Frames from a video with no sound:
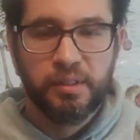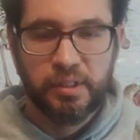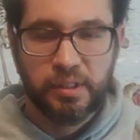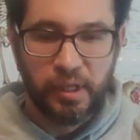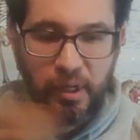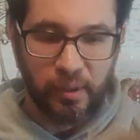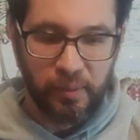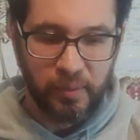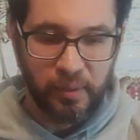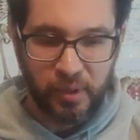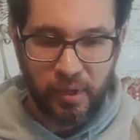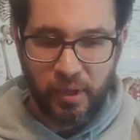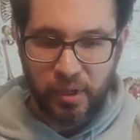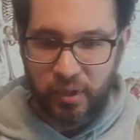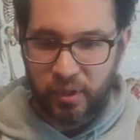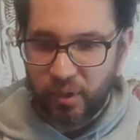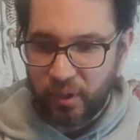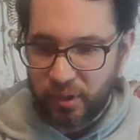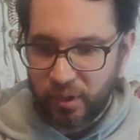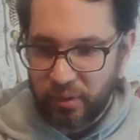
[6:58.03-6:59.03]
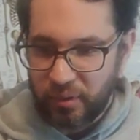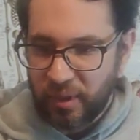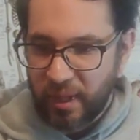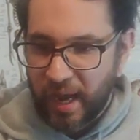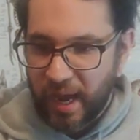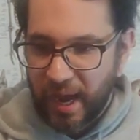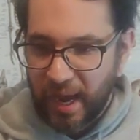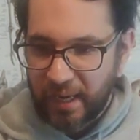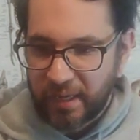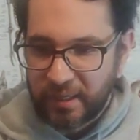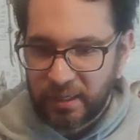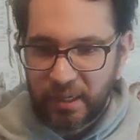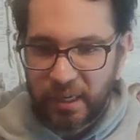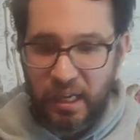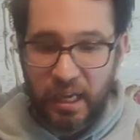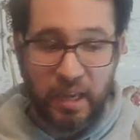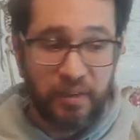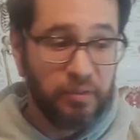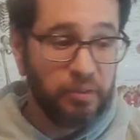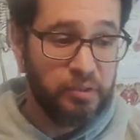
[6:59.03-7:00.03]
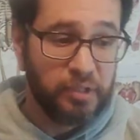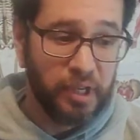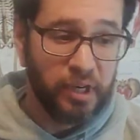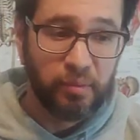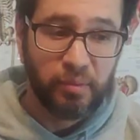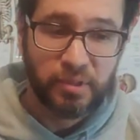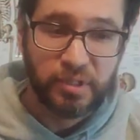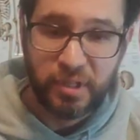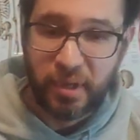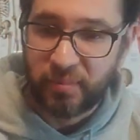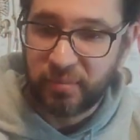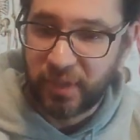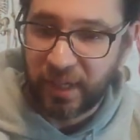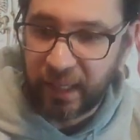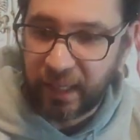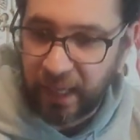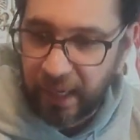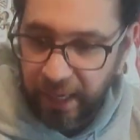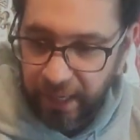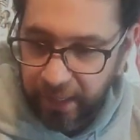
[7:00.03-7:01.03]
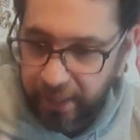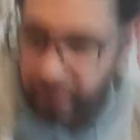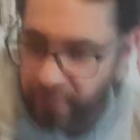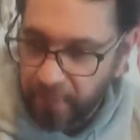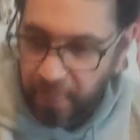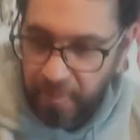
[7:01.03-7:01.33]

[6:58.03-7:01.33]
So you can do that. If you did it with something like